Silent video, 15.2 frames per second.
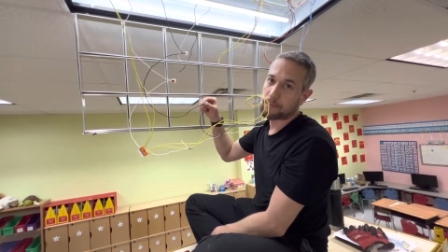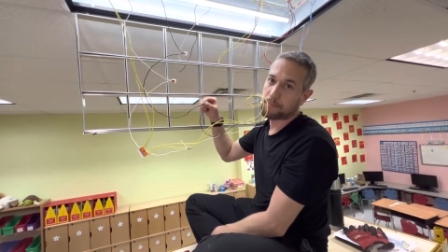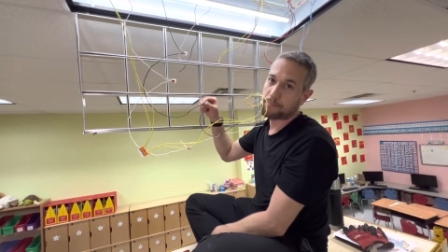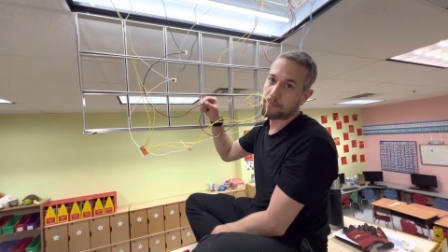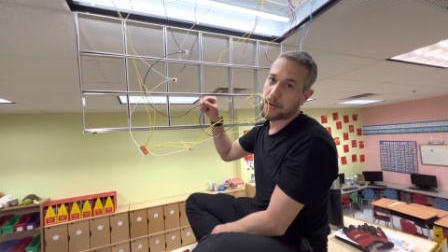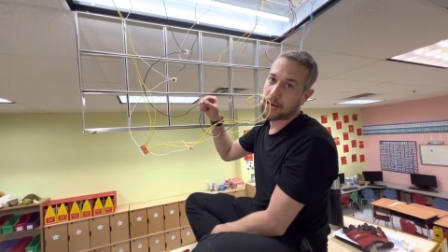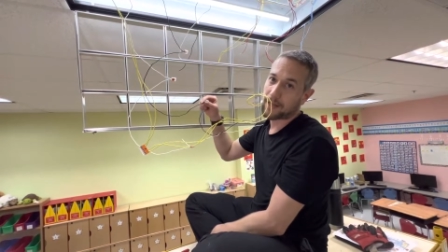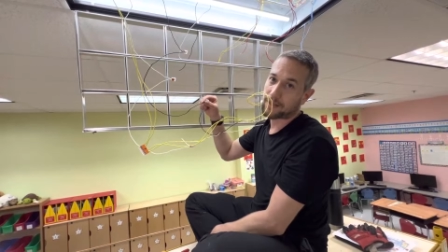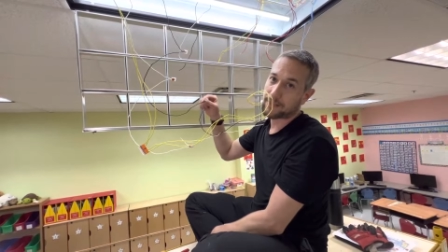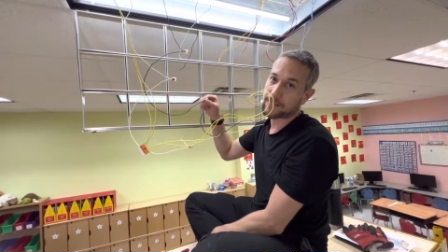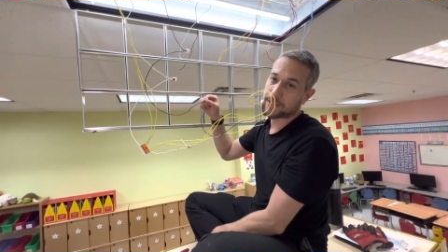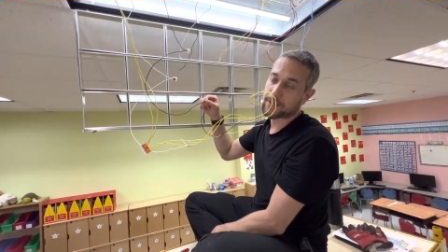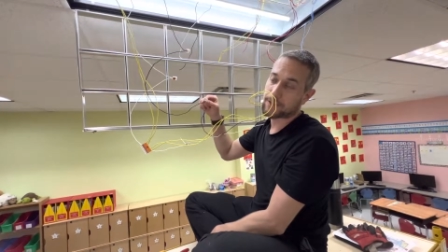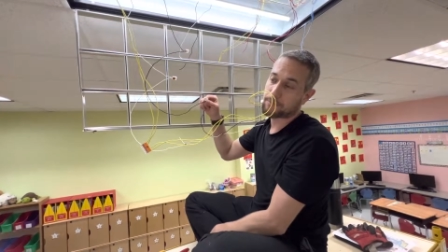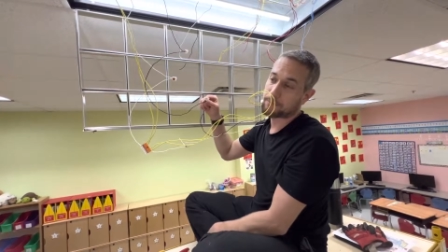
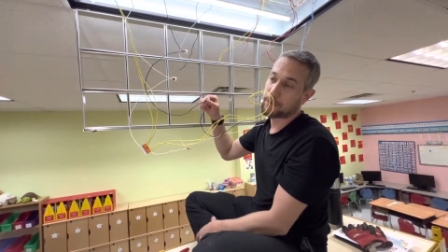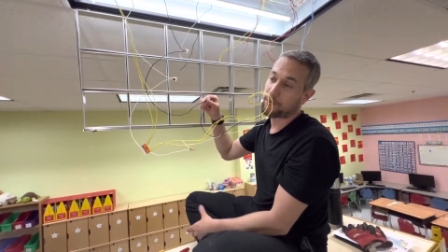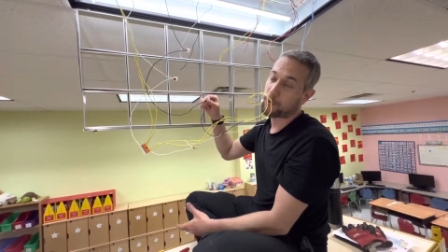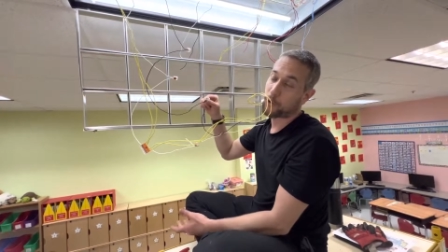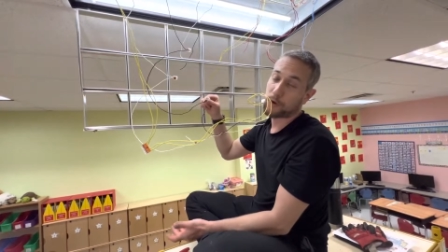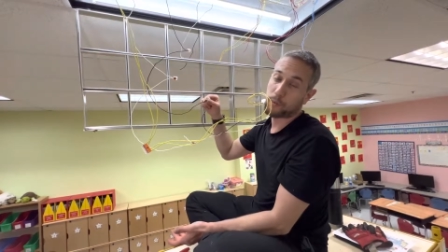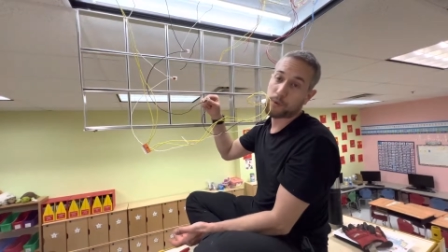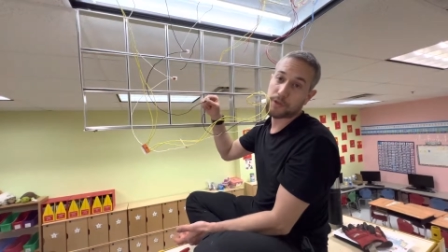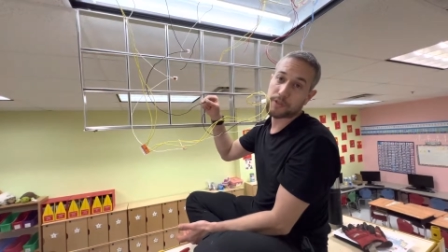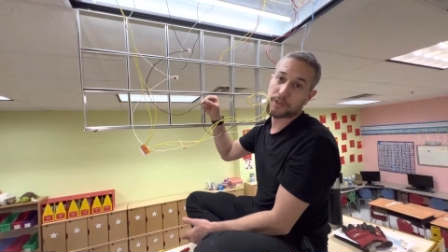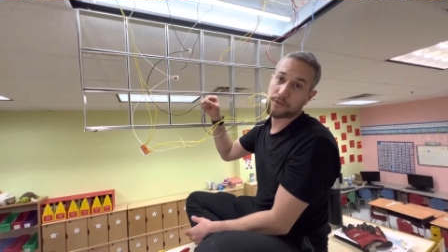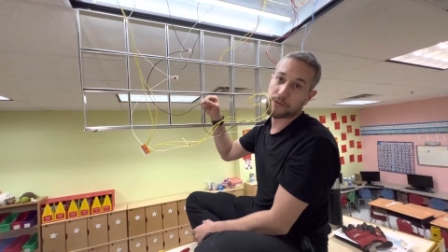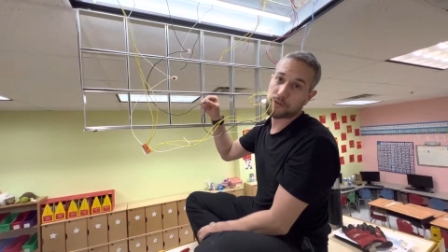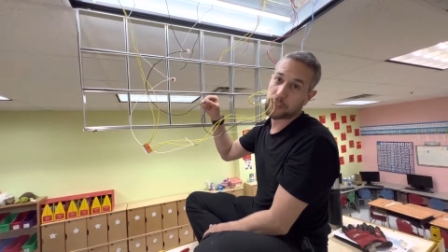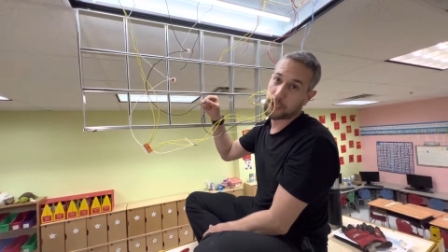ballasts. Before it was
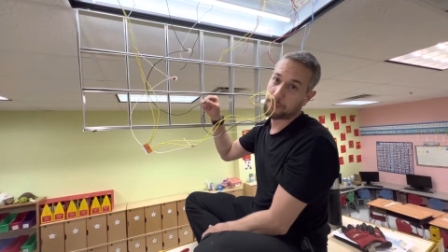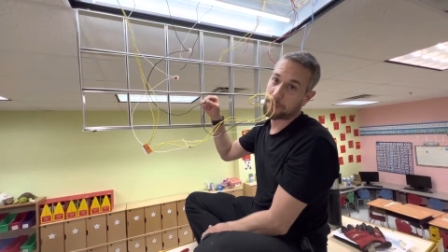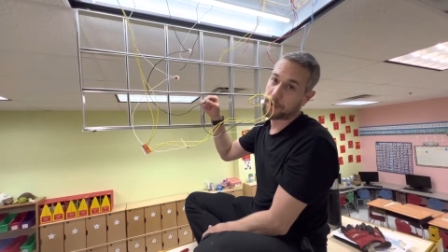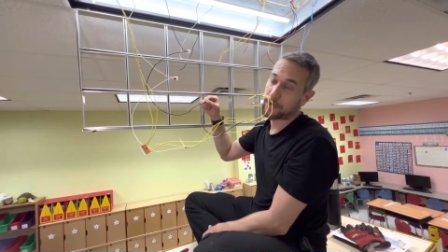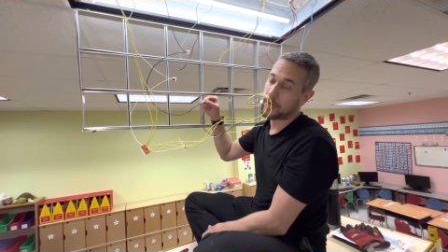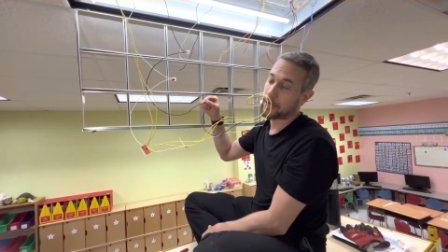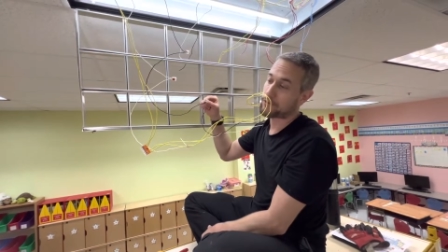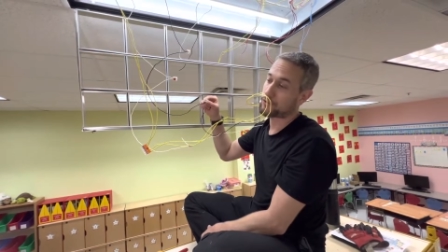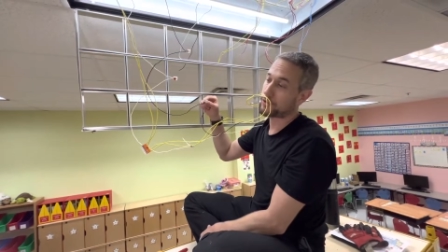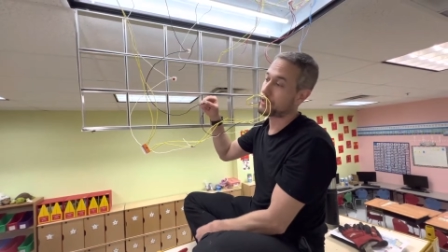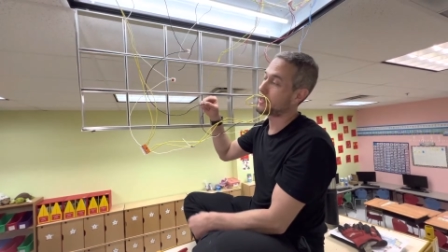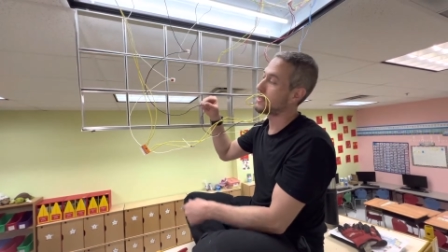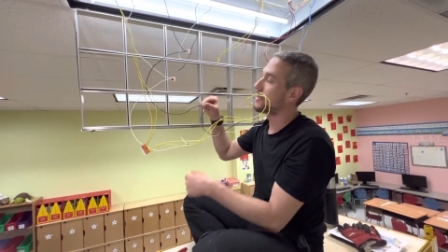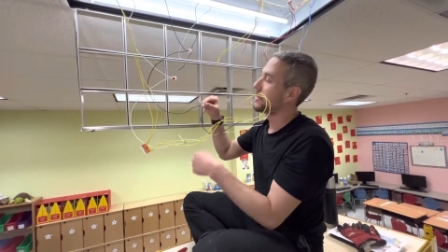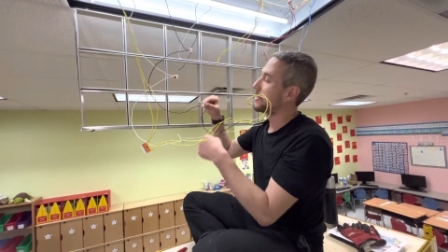cheaper
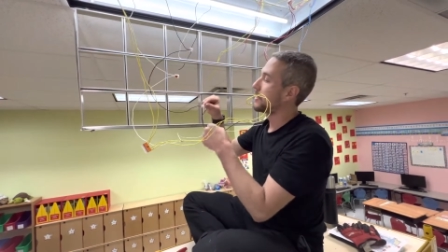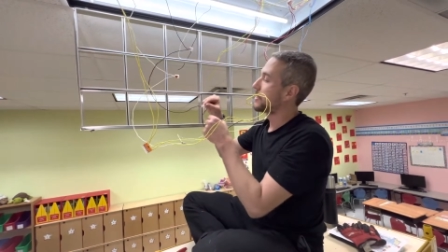actually